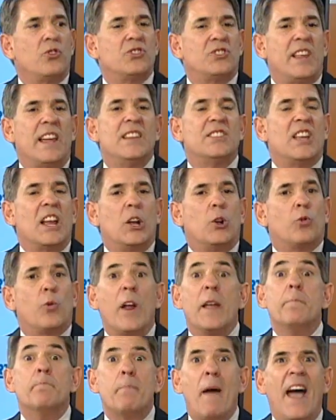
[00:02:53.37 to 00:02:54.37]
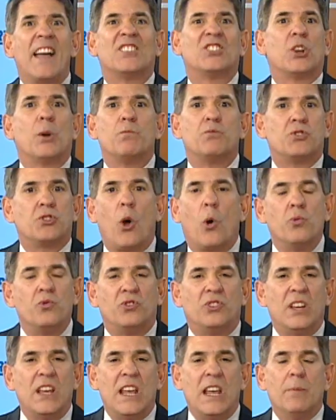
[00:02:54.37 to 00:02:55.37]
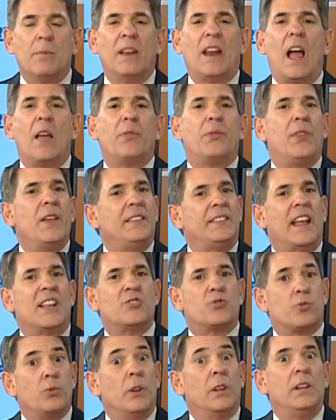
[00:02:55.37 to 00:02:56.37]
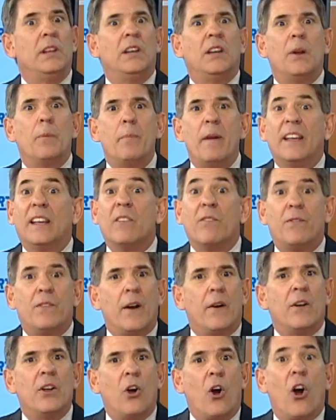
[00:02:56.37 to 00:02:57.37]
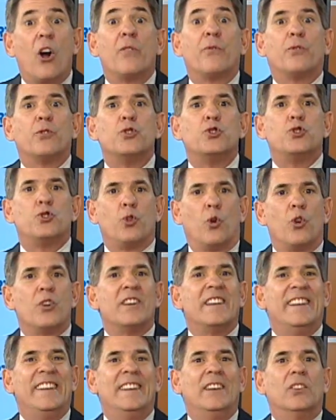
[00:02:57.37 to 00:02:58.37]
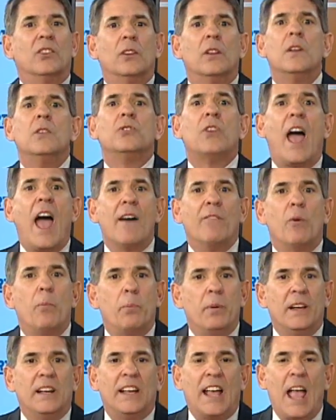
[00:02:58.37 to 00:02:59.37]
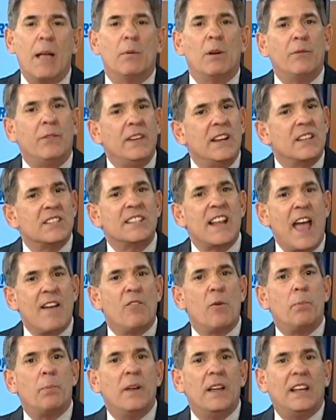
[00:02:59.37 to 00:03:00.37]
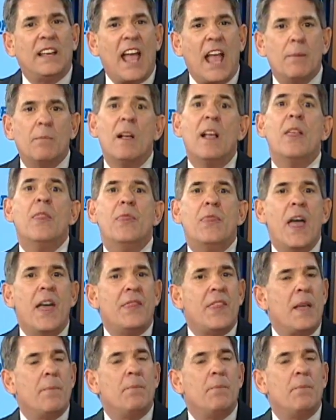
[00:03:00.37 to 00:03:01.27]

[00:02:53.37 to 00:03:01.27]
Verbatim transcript: State is a great matchup zone team, and I think that's really going to make it very hard for Jordan Hill to have a big game. And if he doesn't have a big game, then they